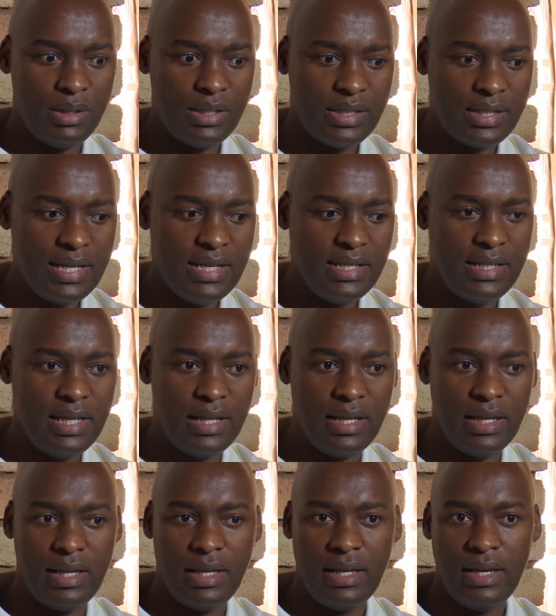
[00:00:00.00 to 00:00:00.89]

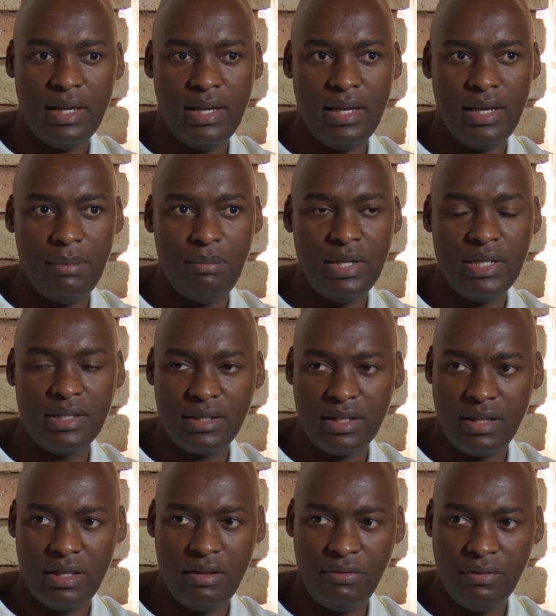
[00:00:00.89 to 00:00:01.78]
trading in
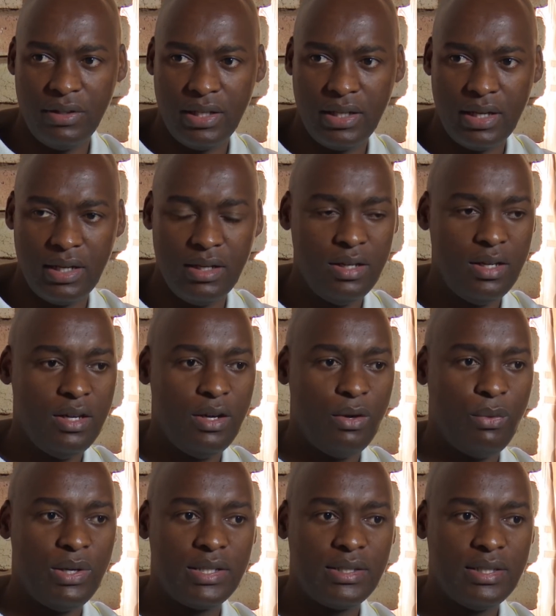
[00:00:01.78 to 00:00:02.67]
South Africa,
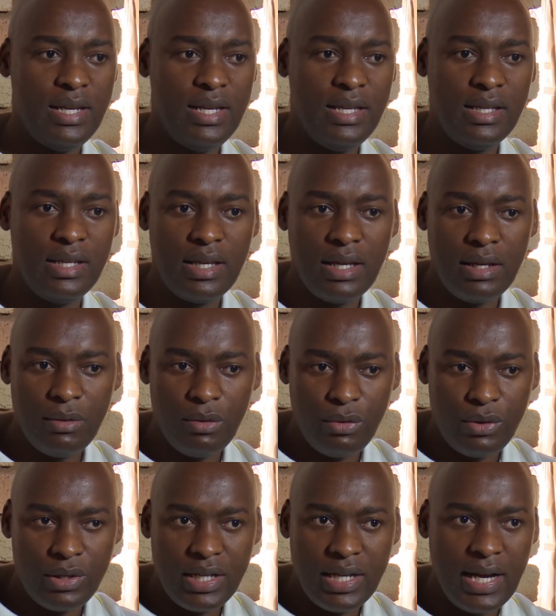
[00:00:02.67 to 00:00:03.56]
we're saying,
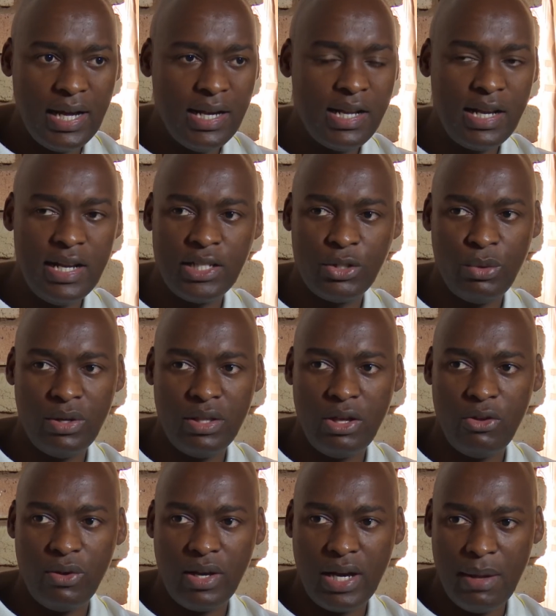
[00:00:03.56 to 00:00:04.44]
regardless
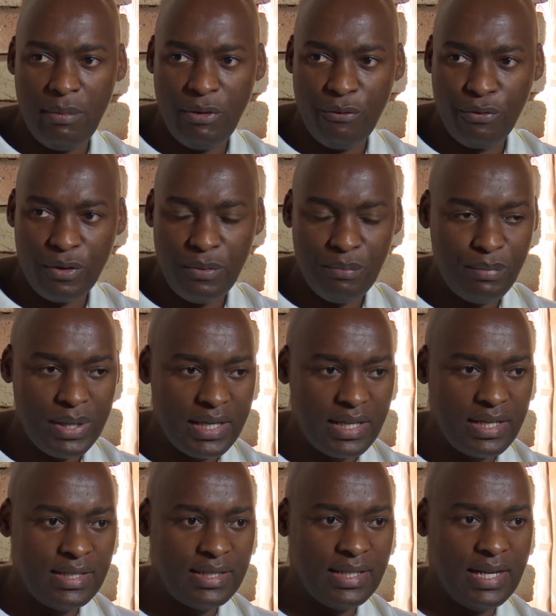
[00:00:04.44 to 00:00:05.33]
whether you're coming from
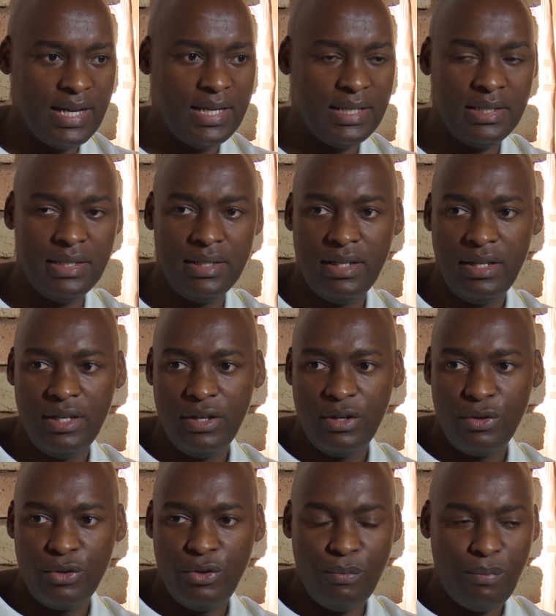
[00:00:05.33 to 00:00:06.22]
Pakistan,
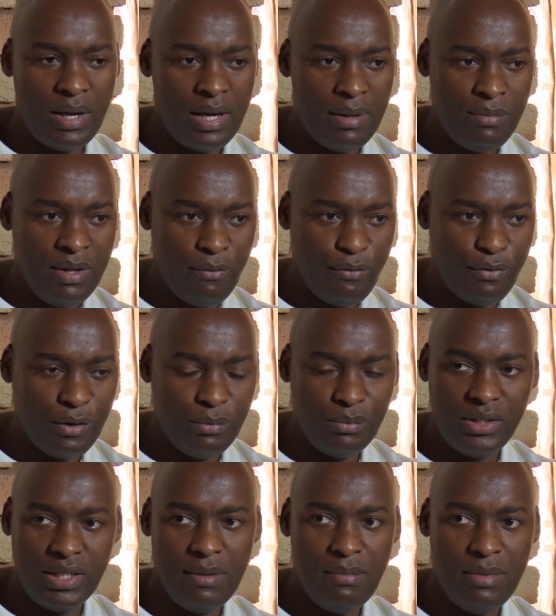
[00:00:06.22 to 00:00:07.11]
you're coming
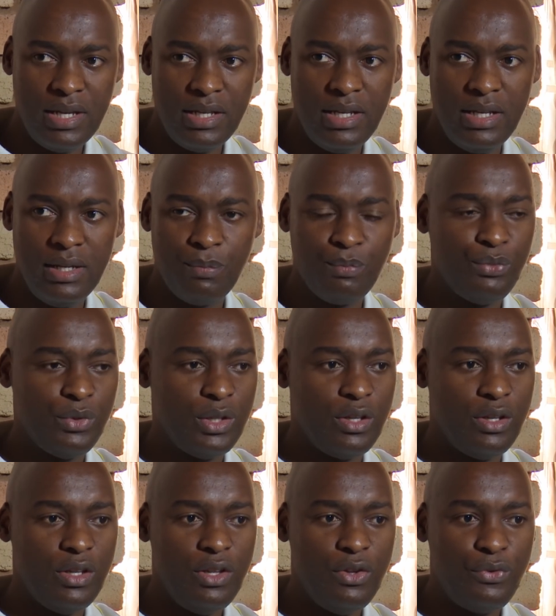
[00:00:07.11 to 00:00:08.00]
from Germany,
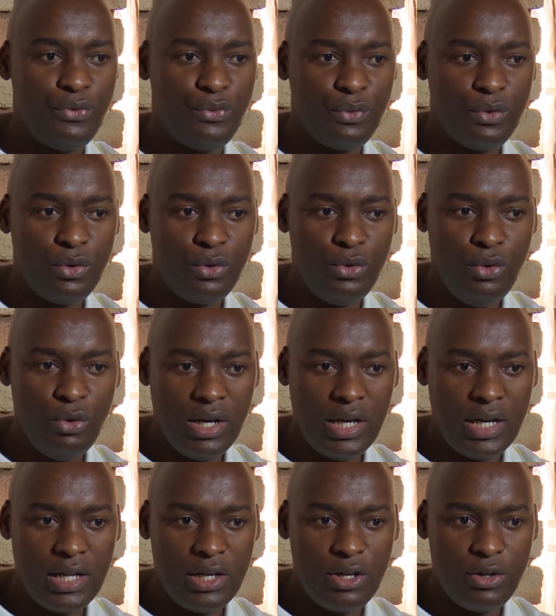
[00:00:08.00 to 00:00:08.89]
if you
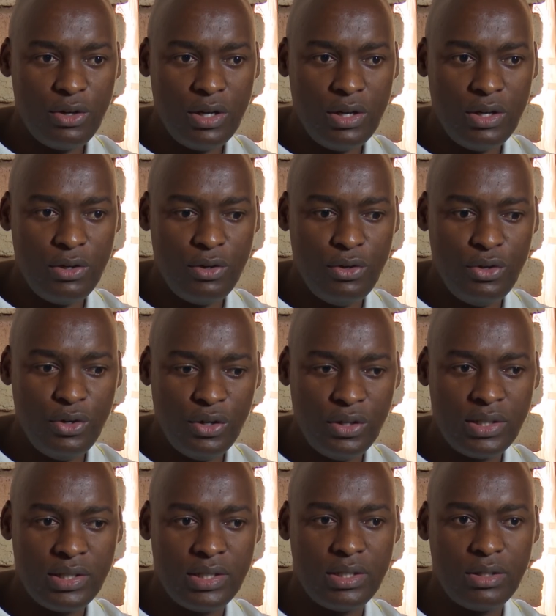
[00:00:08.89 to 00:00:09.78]
are
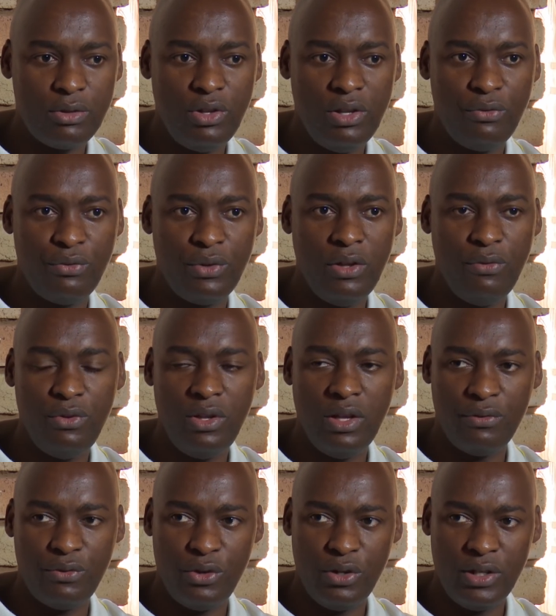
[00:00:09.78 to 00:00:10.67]
not, if
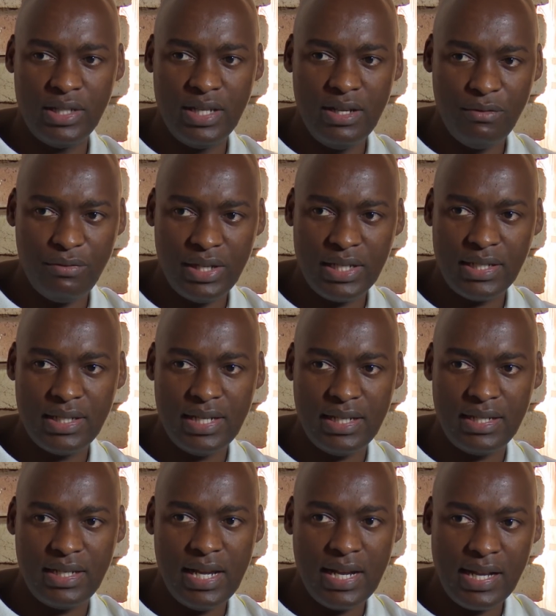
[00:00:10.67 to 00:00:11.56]
you have not
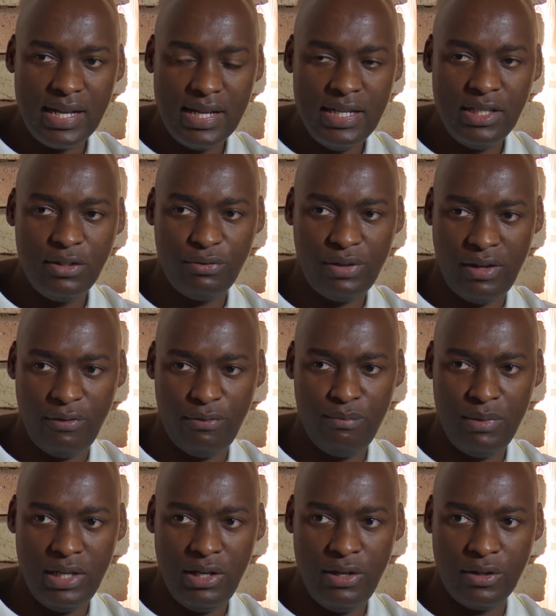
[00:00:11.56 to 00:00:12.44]
invested at least 5
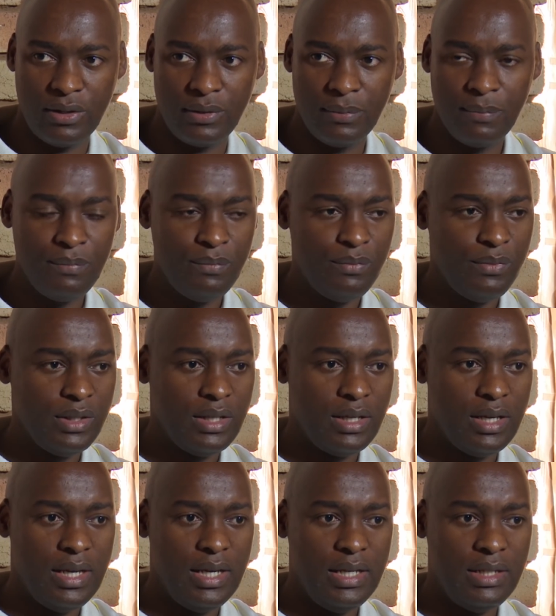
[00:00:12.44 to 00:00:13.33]
million
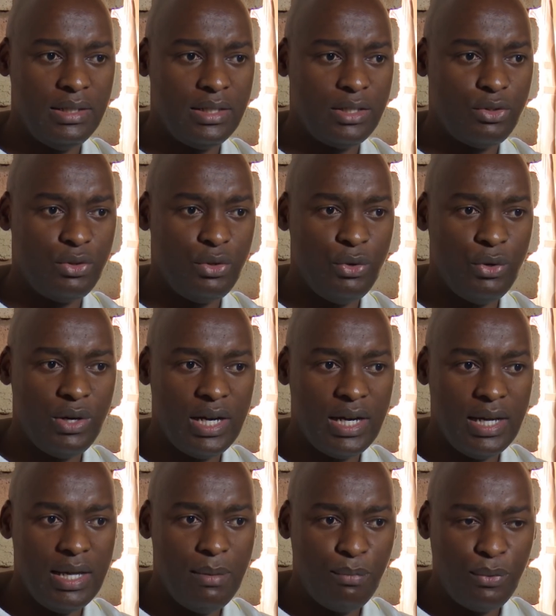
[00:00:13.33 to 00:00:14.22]
and you
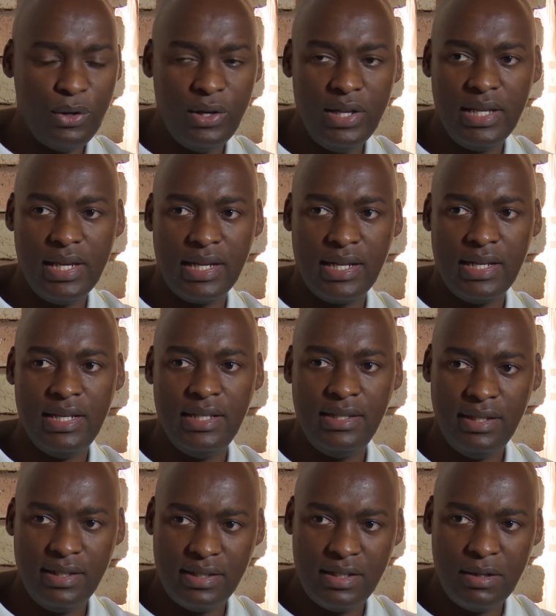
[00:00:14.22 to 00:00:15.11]
are employing at
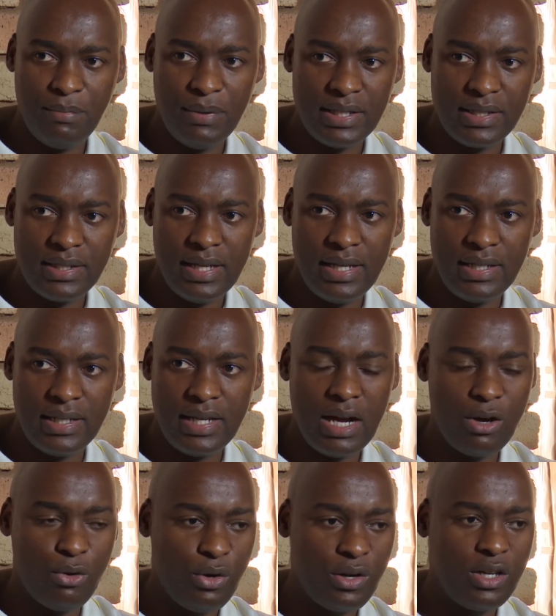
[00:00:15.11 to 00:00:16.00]
least 60%
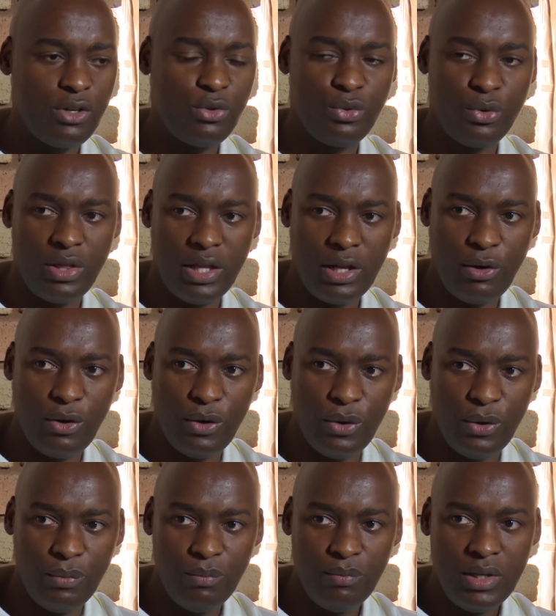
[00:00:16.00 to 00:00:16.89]
according to the
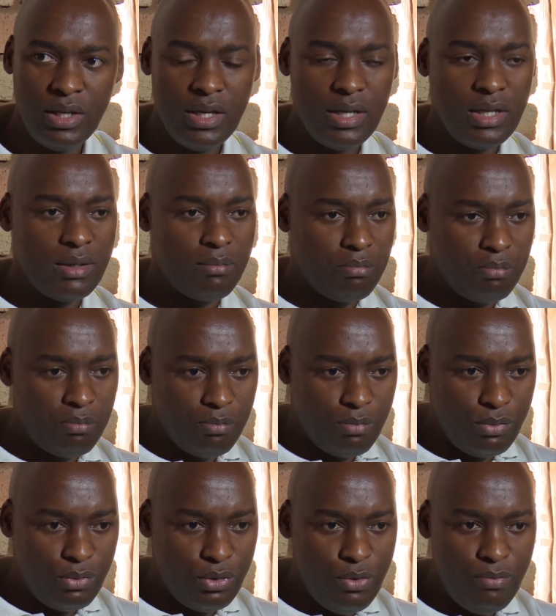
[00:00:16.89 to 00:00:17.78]
law,
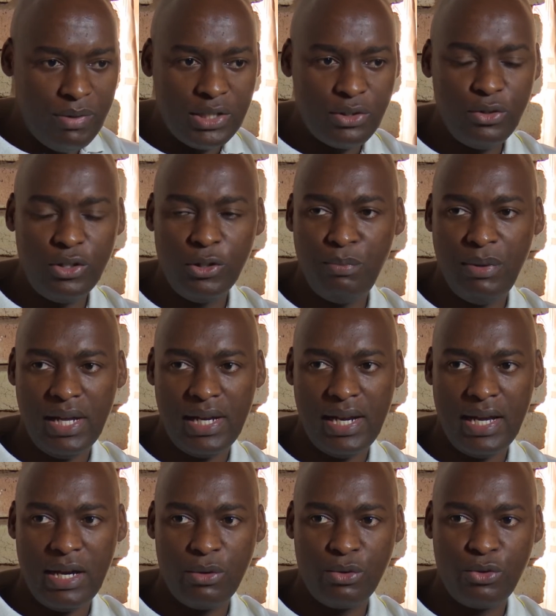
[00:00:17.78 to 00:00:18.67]
you must not be
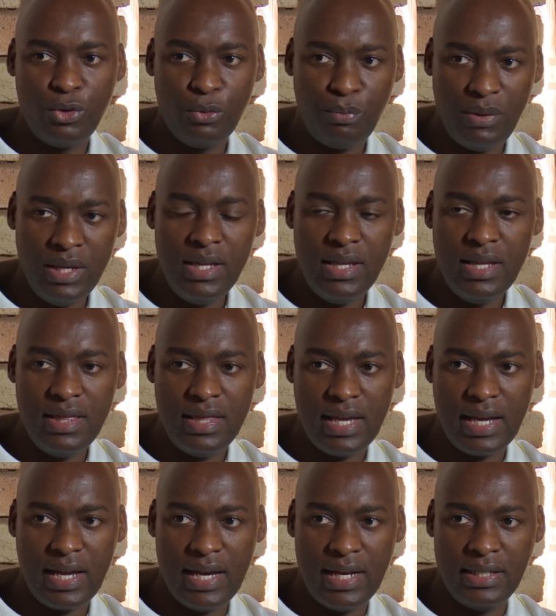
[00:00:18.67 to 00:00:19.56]
allowed to be in
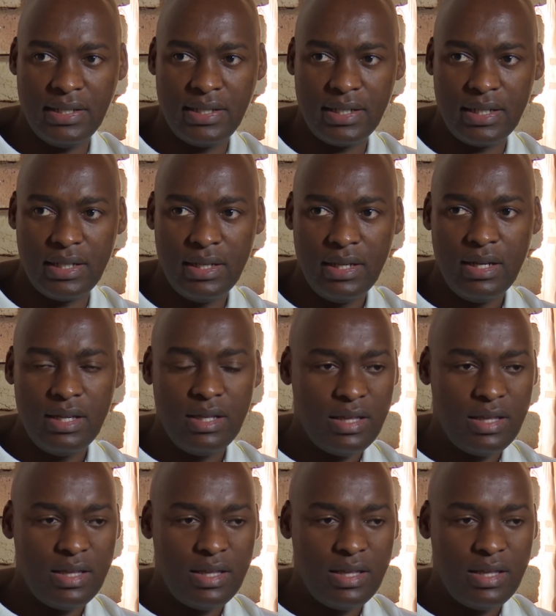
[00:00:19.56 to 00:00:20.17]
the country.